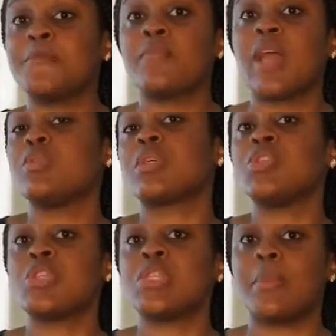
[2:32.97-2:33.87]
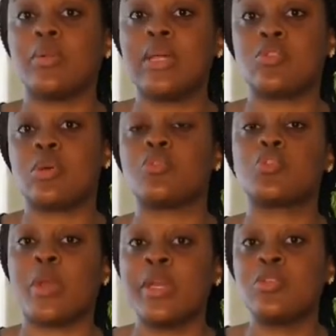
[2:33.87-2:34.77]
I was conscious about that. So I was
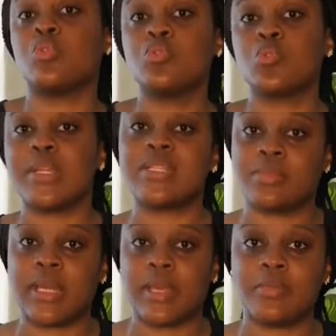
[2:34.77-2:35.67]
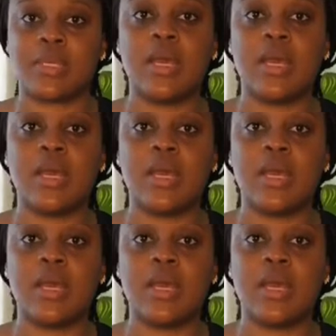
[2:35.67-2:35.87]
trying to lose weight sometimes.